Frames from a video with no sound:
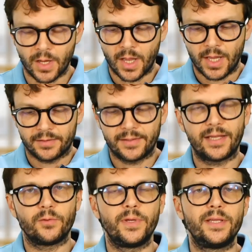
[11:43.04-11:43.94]
Then
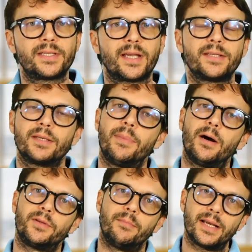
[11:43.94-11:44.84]
we discuss about the
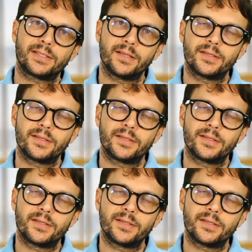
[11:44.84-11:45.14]
muscles,